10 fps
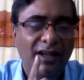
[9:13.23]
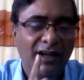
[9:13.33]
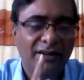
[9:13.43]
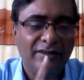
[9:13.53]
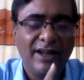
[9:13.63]

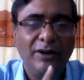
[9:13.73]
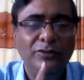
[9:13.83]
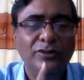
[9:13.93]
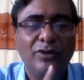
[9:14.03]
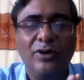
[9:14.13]
are
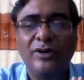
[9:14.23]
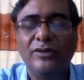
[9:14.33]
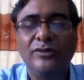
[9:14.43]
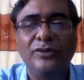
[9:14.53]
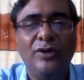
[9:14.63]
round or
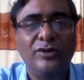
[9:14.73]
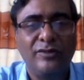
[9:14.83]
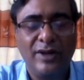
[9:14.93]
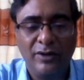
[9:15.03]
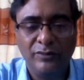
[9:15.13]
not
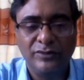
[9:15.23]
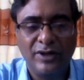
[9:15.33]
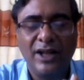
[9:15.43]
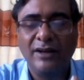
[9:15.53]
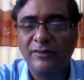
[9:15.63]
round
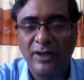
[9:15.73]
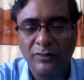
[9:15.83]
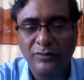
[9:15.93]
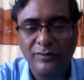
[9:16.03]
or unround.